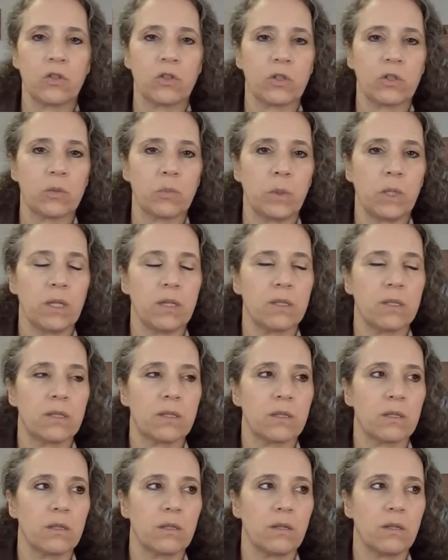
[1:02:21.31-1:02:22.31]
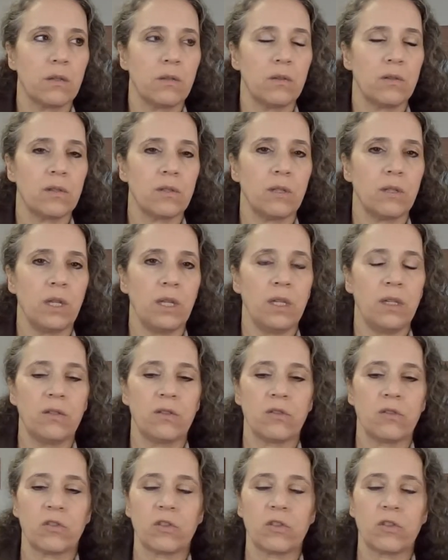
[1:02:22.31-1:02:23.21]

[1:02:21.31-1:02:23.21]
Just because eggs are